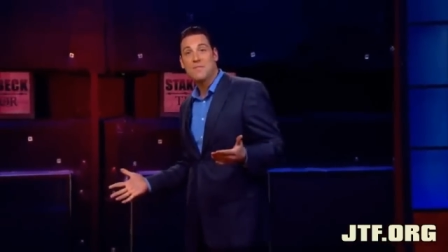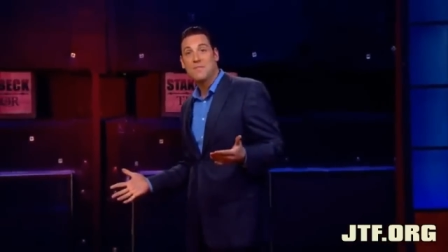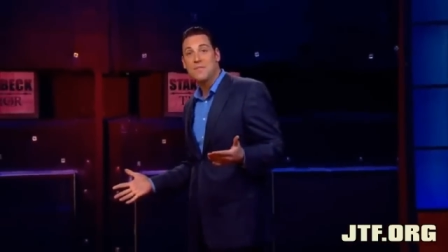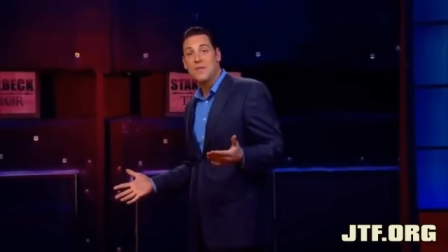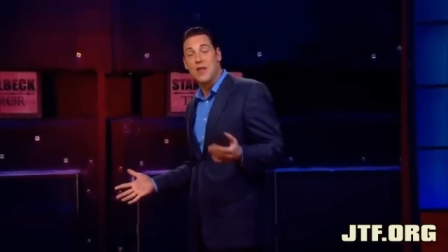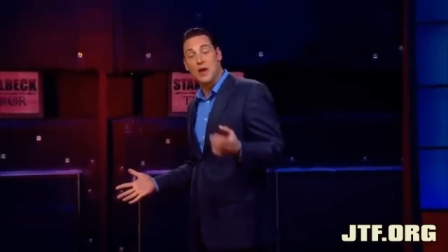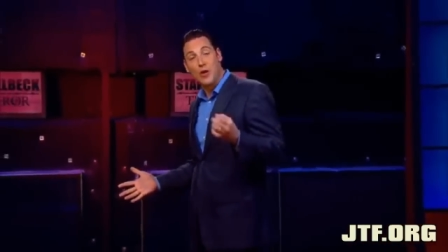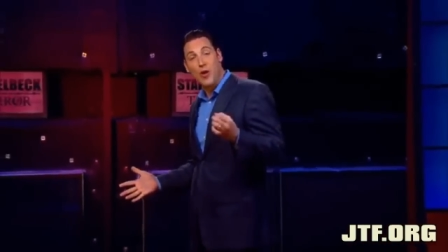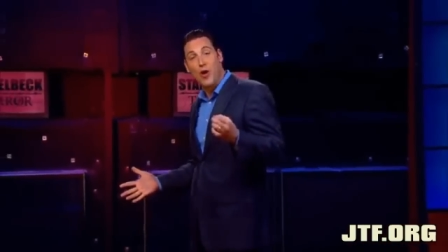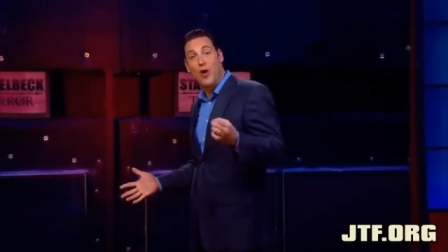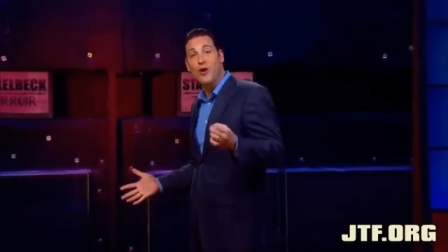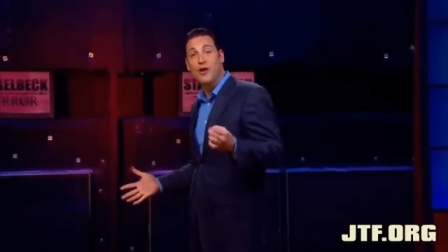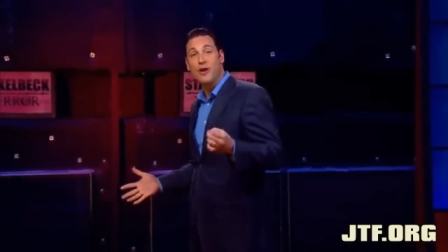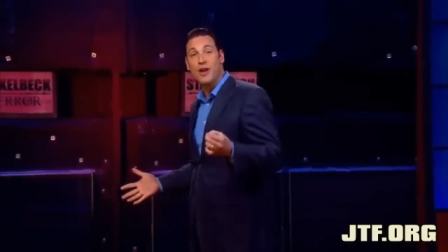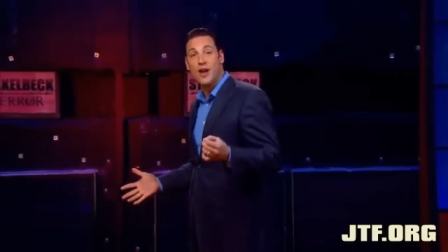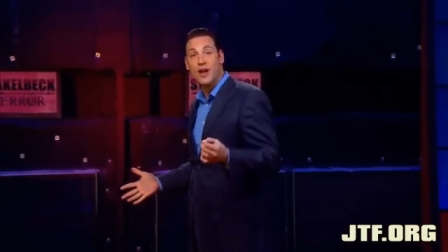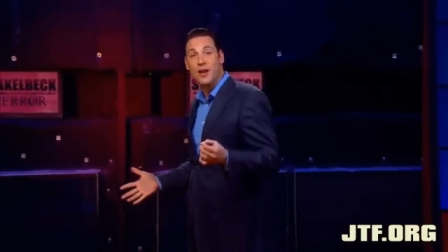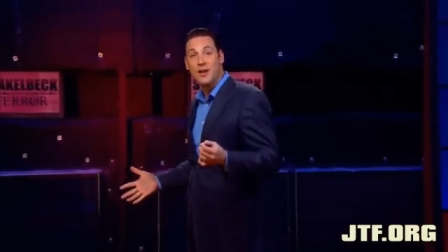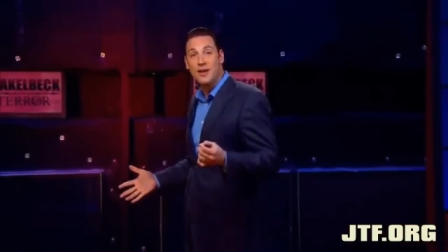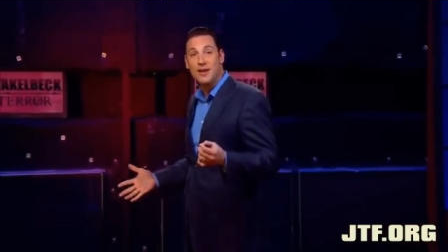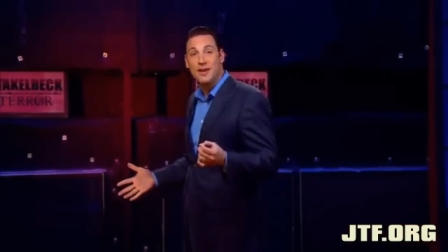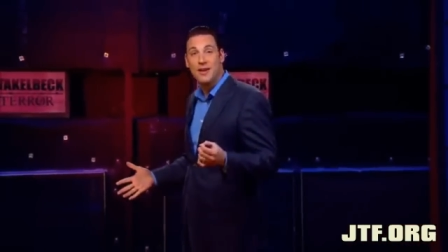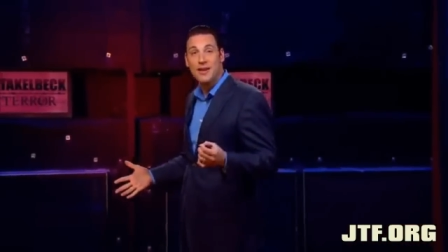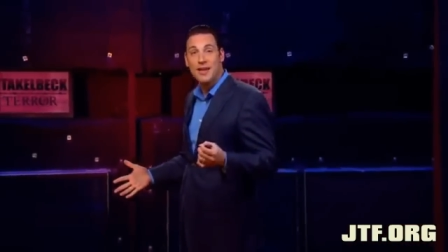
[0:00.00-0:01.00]
There are
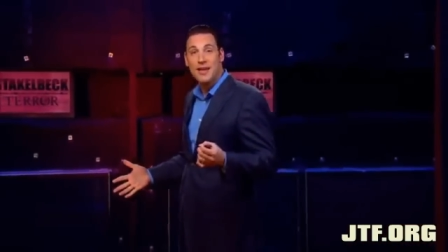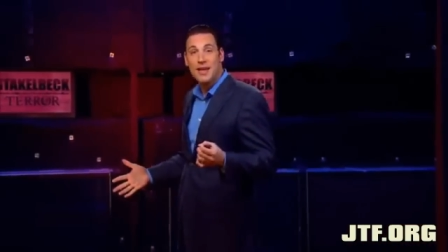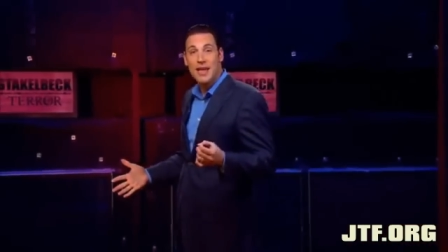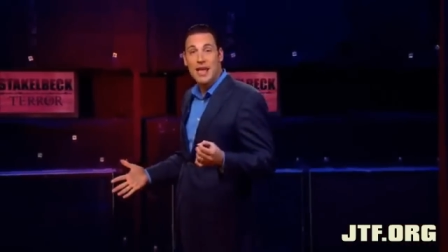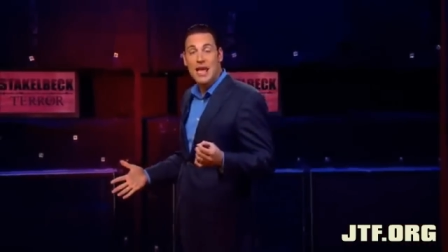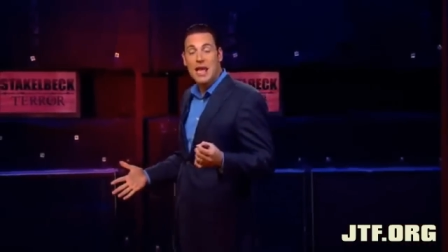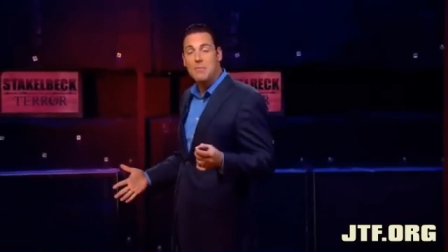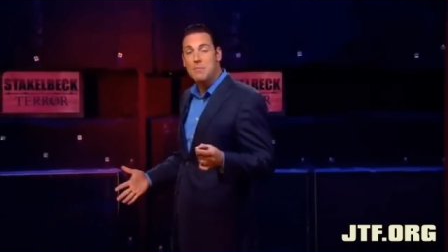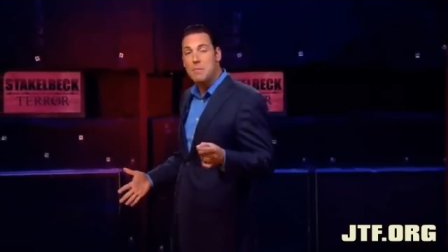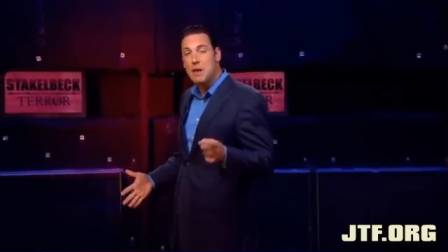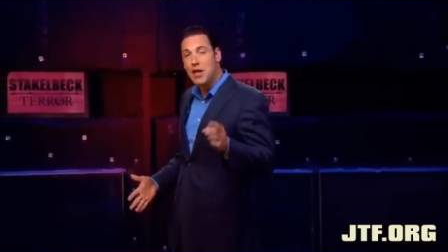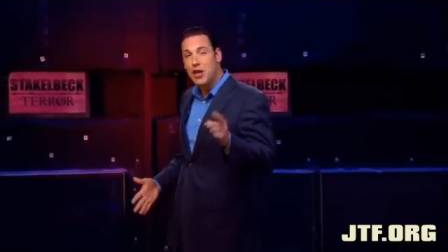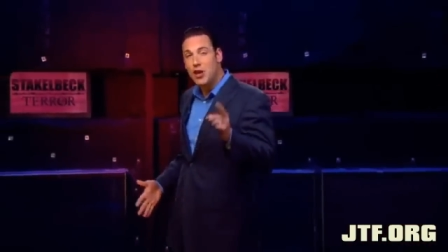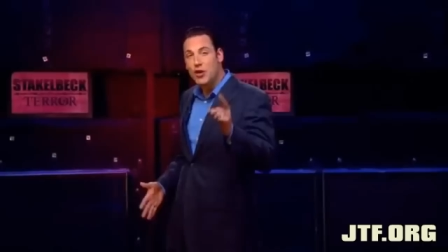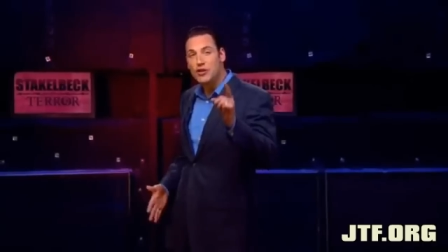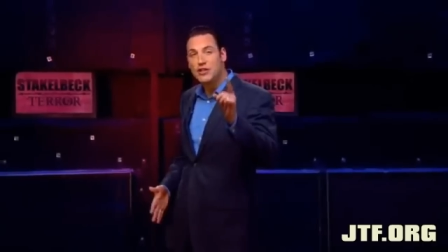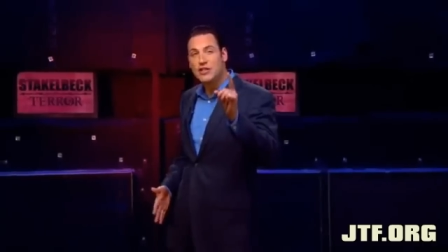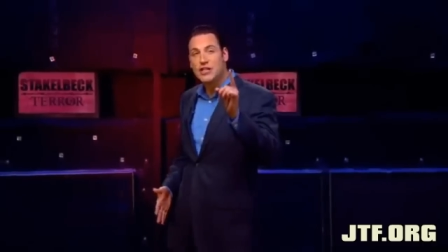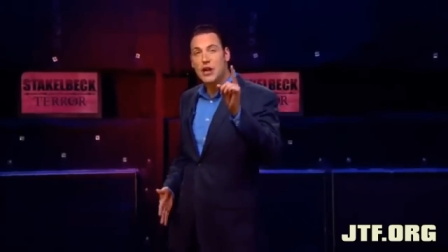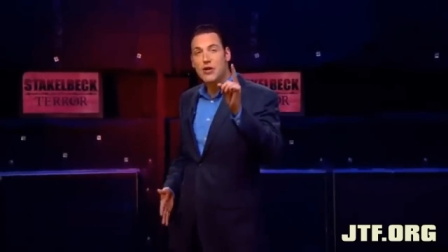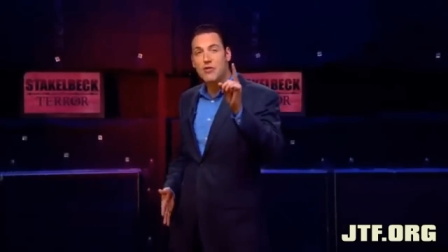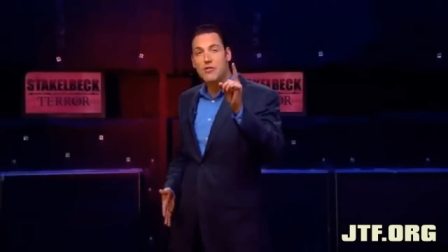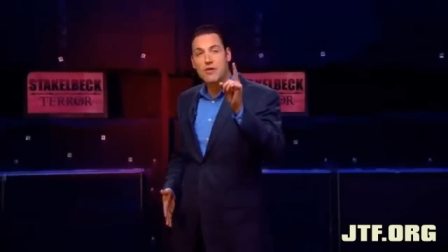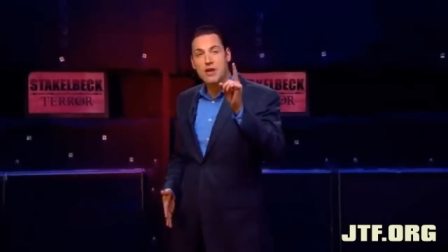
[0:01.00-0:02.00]
none,
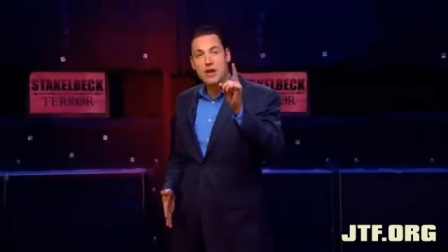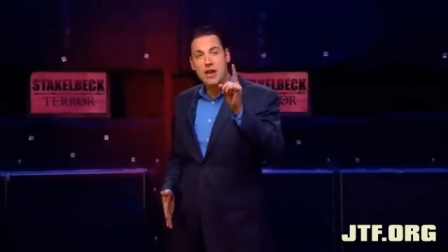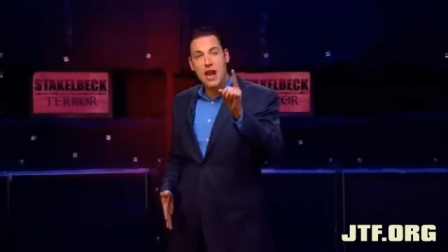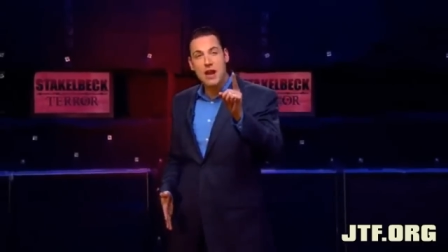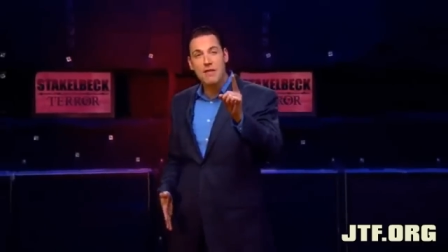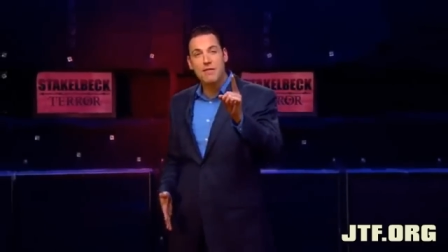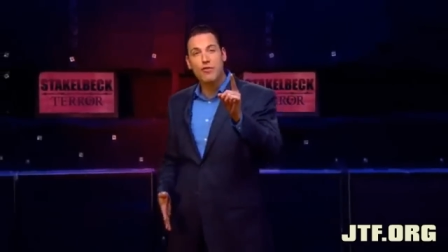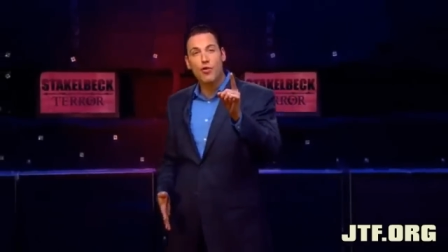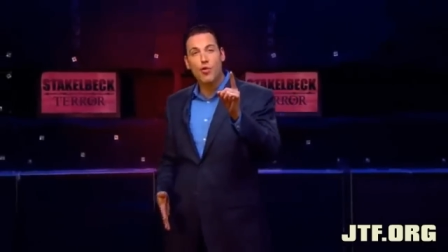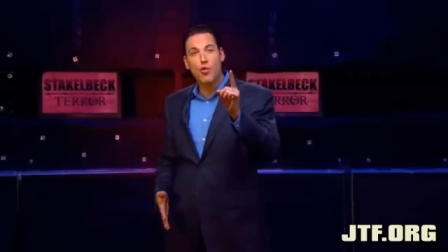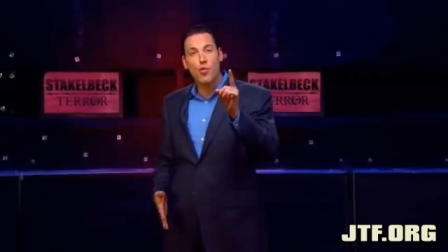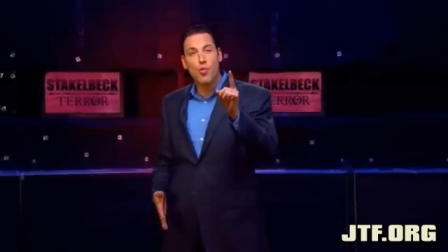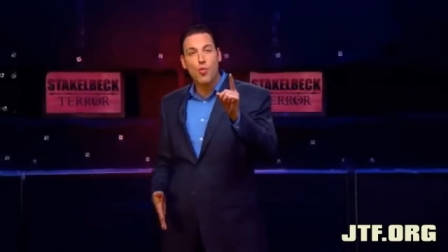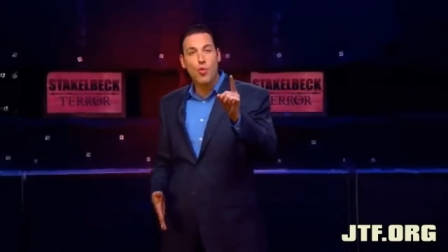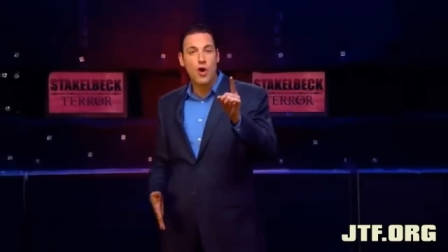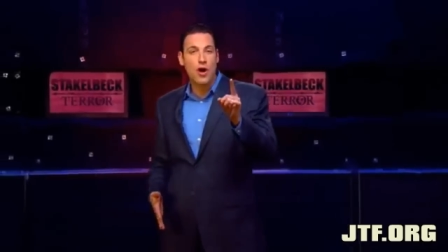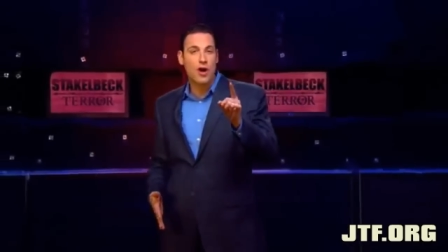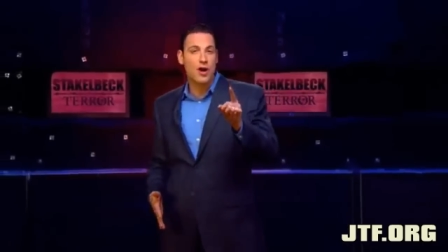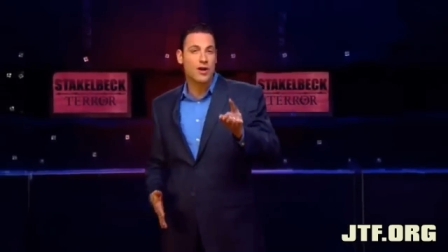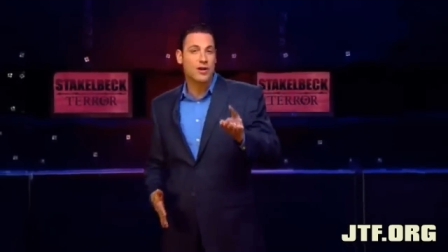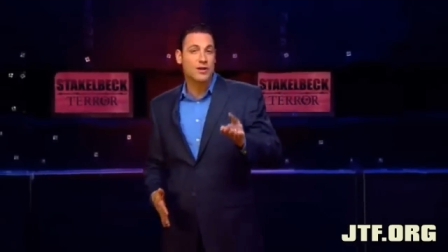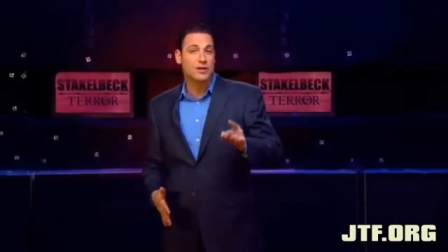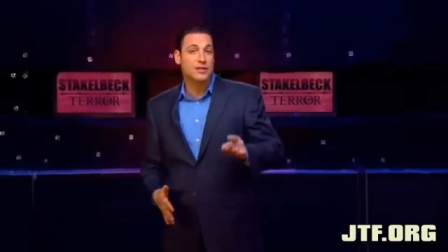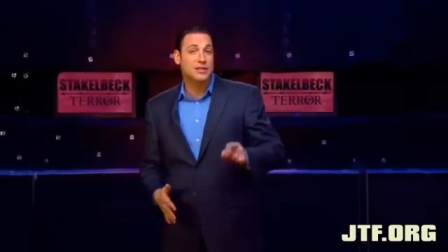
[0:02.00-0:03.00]
because there never
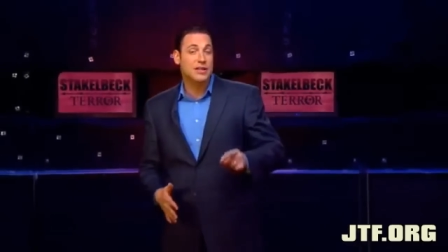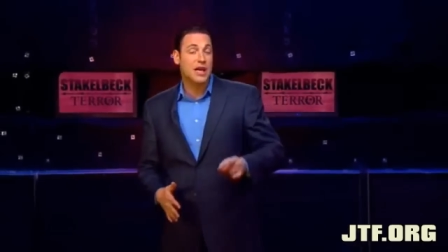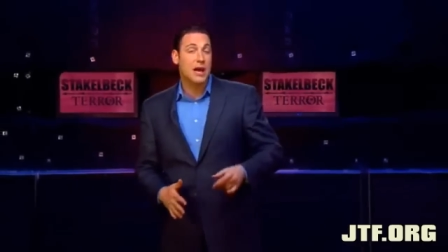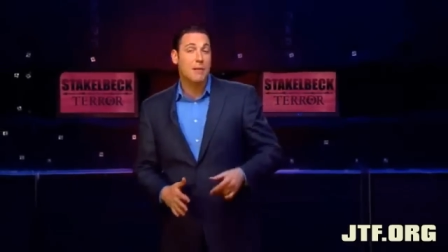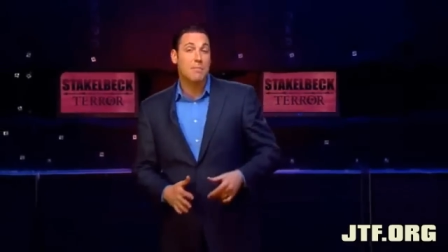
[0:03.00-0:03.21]
was